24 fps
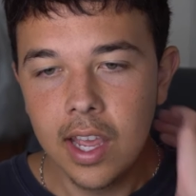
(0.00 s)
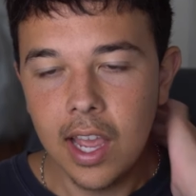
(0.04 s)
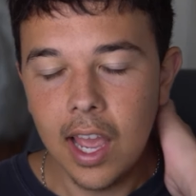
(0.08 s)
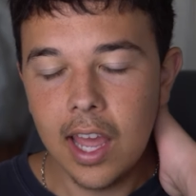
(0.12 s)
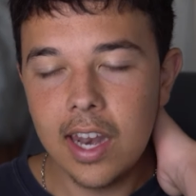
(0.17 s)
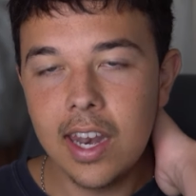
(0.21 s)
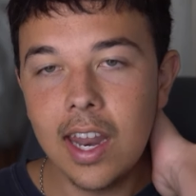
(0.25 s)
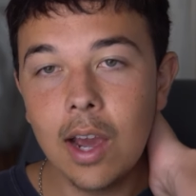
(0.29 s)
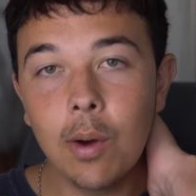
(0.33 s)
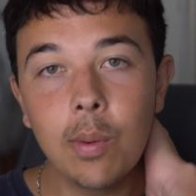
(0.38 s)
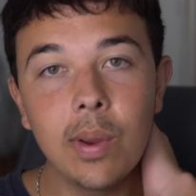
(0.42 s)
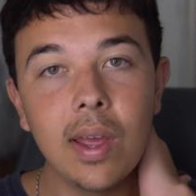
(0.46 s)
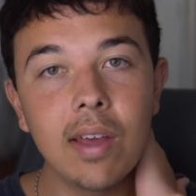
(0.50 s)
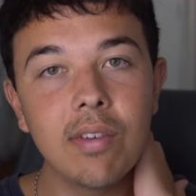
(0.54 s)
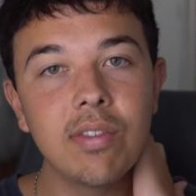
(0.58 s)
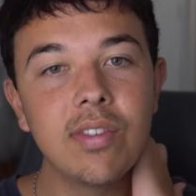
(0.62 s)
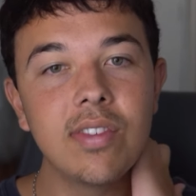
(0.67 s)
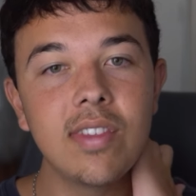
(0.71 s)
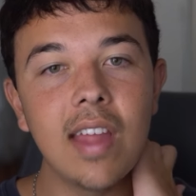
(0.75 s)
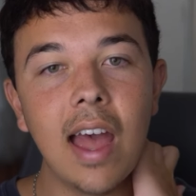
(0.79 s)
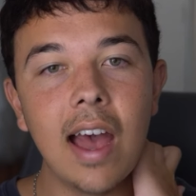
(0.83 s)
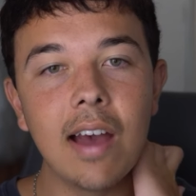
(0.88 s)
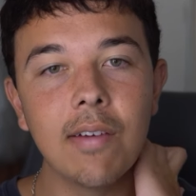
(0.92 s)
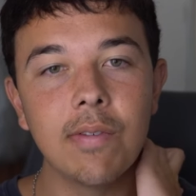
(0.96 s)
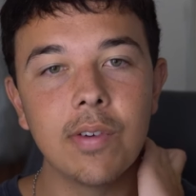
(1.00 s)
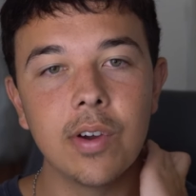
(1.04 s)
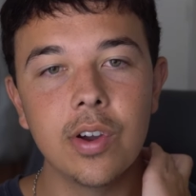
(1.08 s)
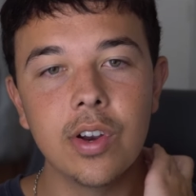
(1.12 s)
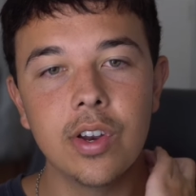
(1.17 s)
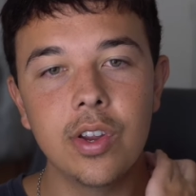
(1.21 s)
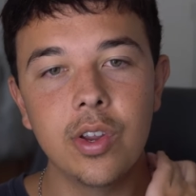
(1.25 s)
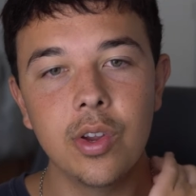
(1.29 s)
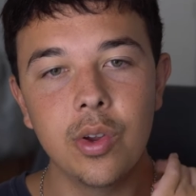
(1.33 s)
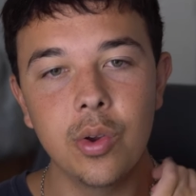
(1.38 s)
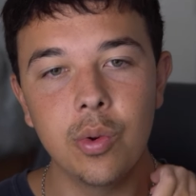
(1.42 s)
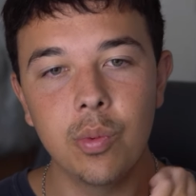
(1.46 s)
And now we have
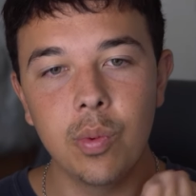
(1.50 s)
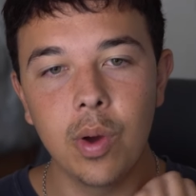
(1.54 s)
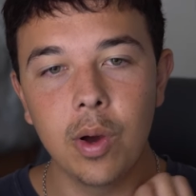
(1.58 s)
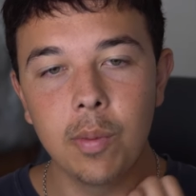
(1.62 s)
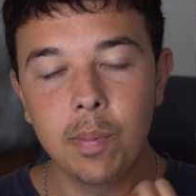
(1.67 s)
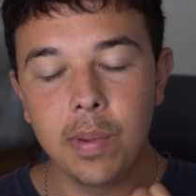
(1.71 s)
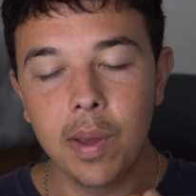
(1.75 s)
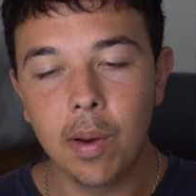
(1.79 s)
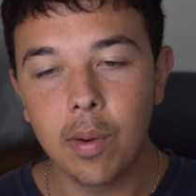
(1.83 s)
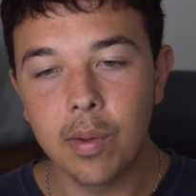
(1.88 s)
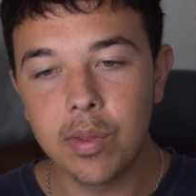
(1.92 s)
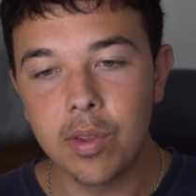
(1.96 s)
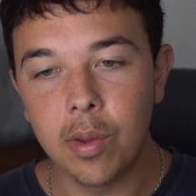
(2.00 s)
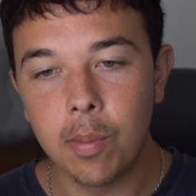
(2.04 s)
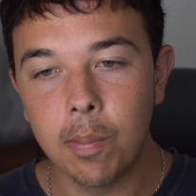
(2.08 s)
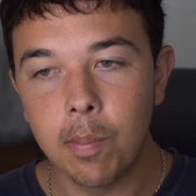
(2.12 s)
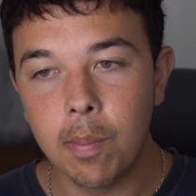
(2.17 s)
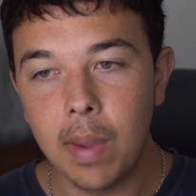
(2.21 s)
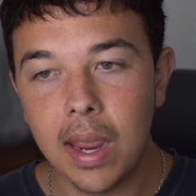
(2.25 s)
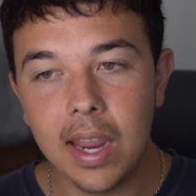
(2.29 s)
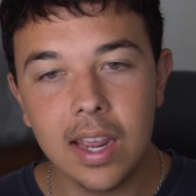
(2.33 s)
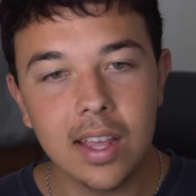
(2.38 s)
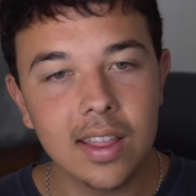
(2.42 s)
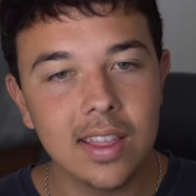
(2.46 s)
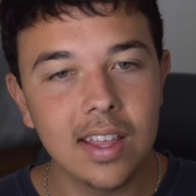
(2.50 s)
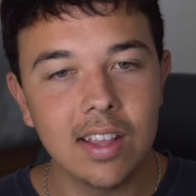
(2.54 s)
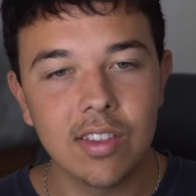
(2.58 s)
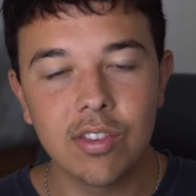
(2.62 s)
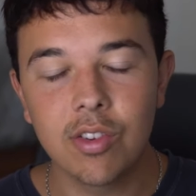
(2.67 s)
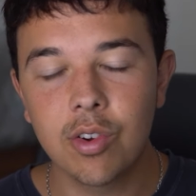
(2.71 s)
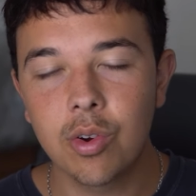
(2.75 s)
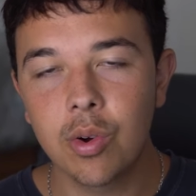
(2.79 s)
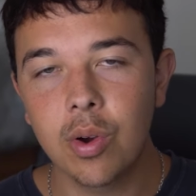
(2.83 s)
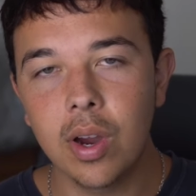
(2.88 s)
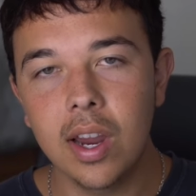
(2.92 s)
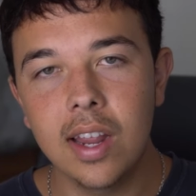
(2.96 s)
Stafford, who will be able to make these
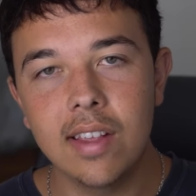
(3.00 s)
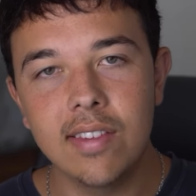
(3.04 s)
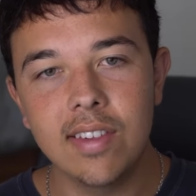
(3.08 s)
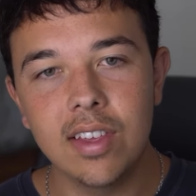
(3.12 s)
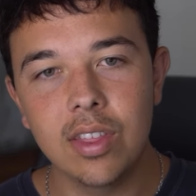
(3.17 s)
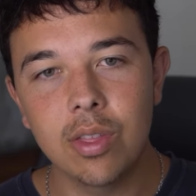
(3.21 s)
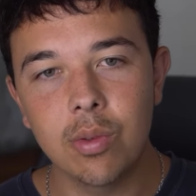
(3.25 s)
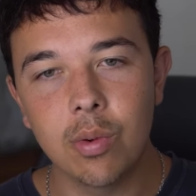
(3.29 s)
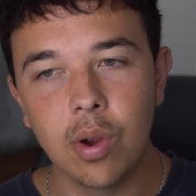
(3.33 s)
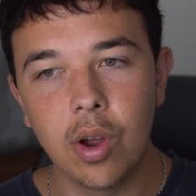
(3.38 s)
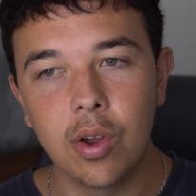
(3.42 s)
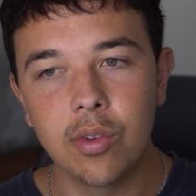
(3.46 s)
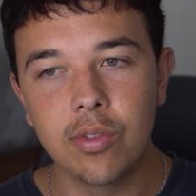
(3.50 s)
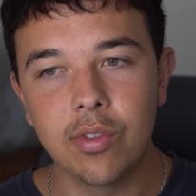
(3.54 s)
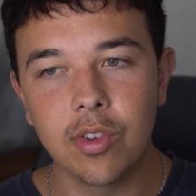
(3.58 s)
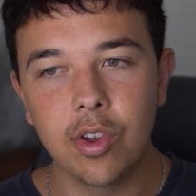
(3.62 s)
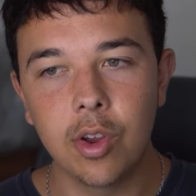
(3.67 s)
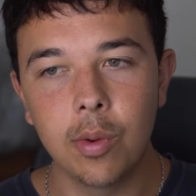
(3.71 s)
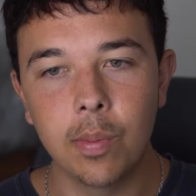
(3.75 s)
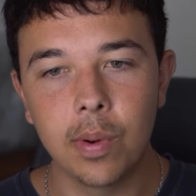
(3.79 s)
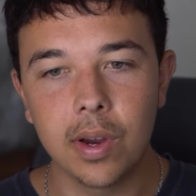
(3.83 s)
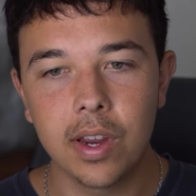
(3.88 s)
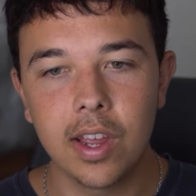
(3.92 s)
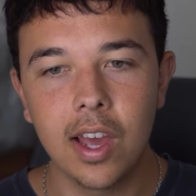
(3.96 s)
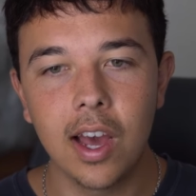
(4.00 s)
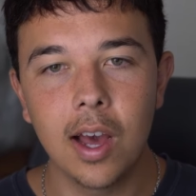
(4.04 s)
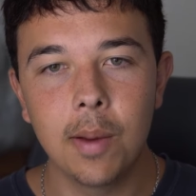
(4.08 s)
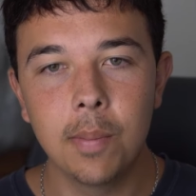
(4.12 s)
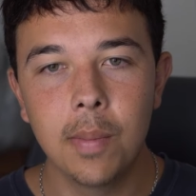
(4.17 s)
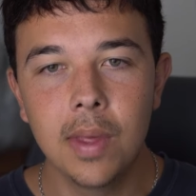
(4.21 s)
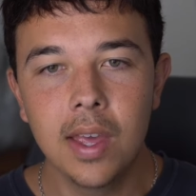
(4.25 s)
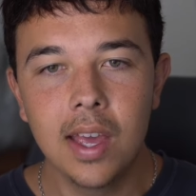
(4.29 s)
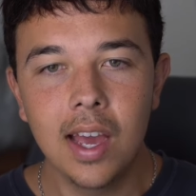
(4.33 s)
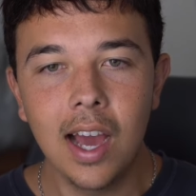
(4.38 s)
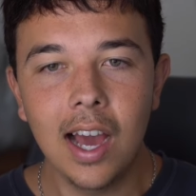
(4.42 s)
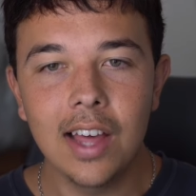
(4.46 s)
crazy throws to Cooper
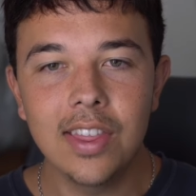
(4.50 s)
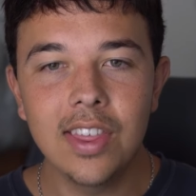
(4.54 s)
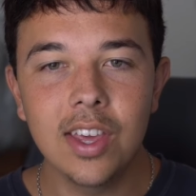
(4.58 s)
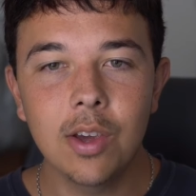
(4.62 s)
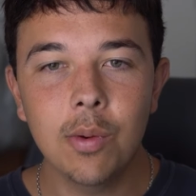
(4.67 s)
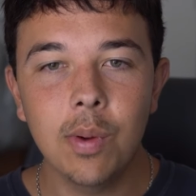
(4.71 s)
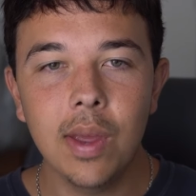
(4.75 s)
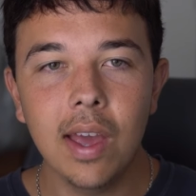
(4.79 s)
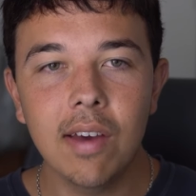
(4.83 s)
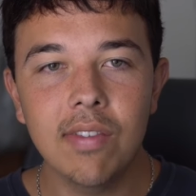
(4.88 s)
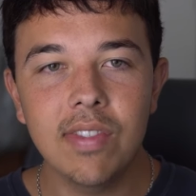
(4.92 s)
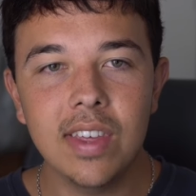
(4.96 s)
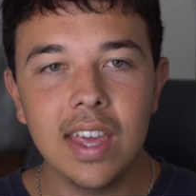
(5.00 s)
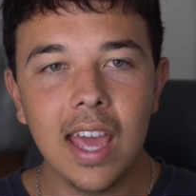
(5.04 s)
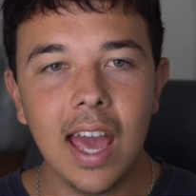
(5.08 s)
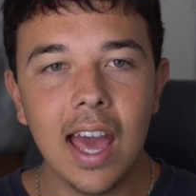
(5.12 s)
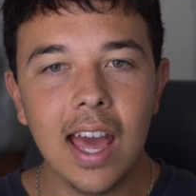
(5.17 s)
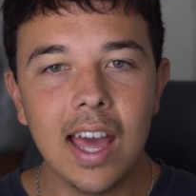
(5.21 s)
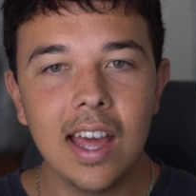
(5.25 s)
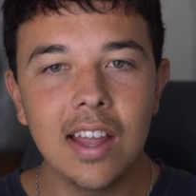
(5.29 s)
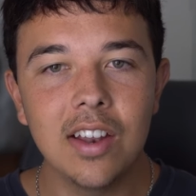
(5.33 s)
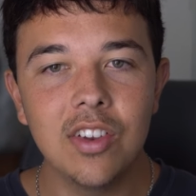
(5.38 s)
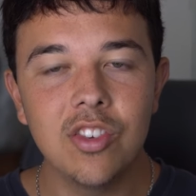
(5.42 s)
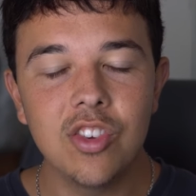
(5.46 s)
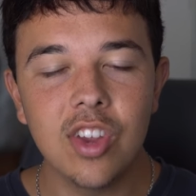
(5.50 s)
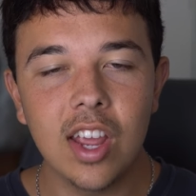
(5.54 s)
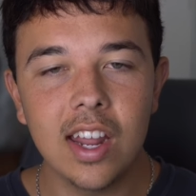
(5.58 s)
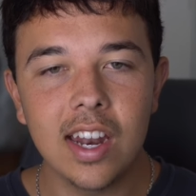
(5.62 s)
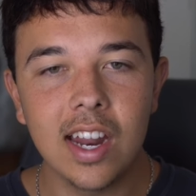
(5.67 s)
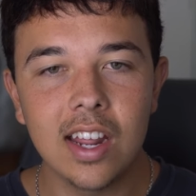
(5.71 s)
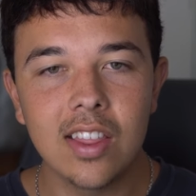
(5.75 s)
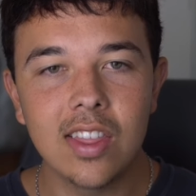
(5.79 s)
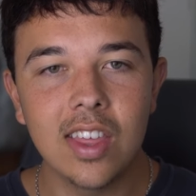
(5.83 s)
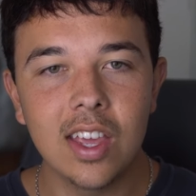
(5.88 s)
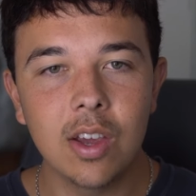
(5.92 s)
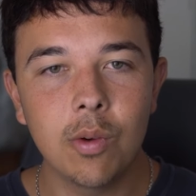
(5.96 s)
Kupp. I think we have the edge,
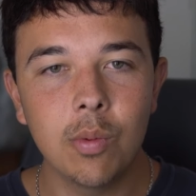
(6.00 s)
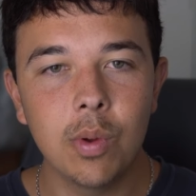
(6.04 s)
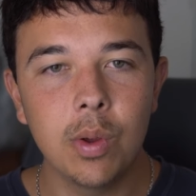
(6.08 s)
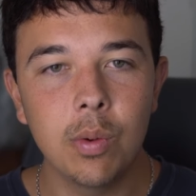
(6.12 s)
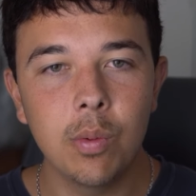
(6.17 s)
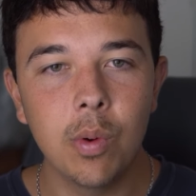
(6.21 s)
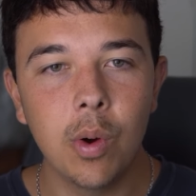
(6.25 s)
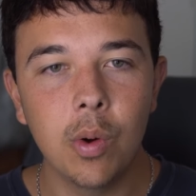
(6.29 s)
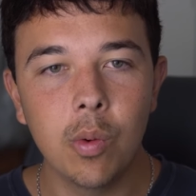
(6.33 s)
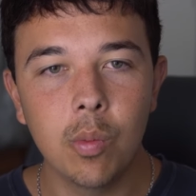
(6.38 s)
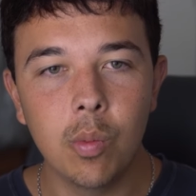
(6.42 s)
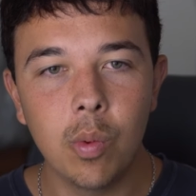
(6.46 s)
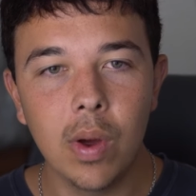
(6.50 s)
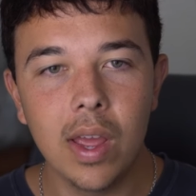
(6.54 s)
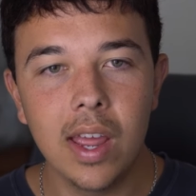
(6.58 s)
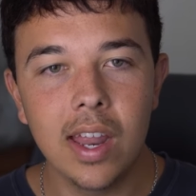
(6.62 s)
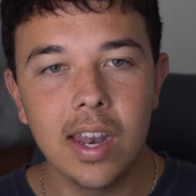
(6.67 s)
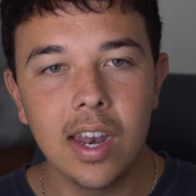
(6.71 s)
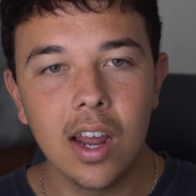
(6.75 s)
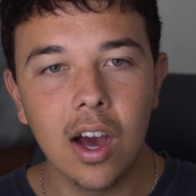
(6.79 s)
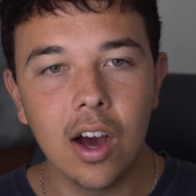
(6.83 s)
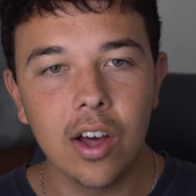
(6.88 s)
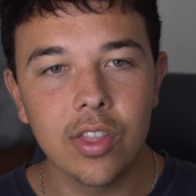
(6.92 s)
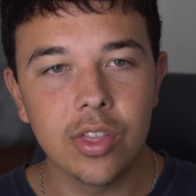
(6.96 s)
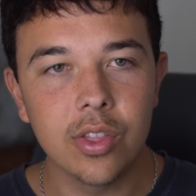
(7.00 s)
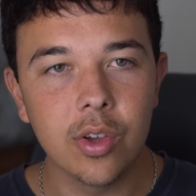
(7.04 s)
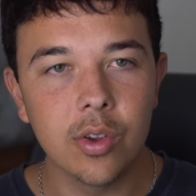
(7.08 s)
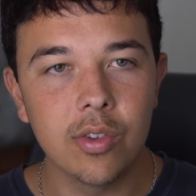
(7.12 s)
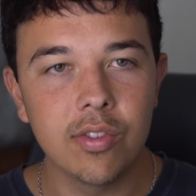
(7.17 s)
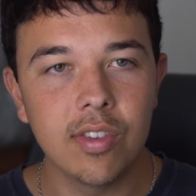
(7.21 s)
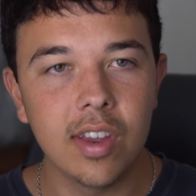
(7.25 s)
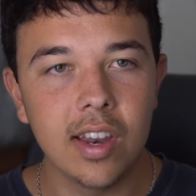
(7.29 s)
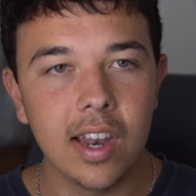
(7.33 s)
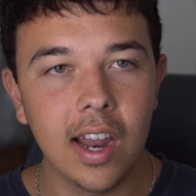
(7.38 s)
and I think we will win on Thursday